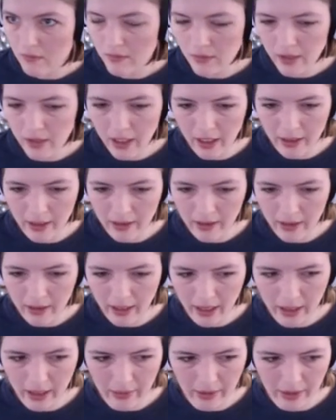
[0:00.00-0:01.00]
Yeah, in an
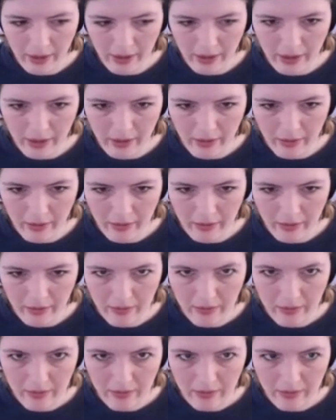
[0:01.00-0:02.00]
hour, I know.
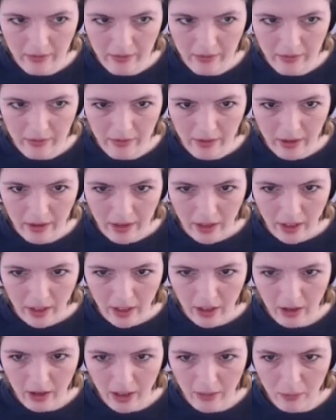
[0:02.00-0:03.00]

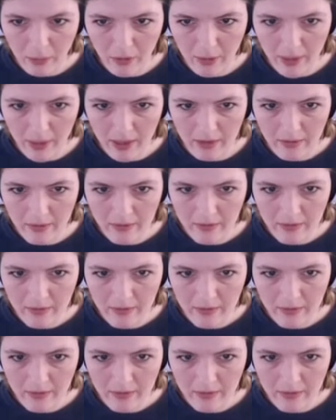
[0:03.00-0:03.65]
Hurry up, woman!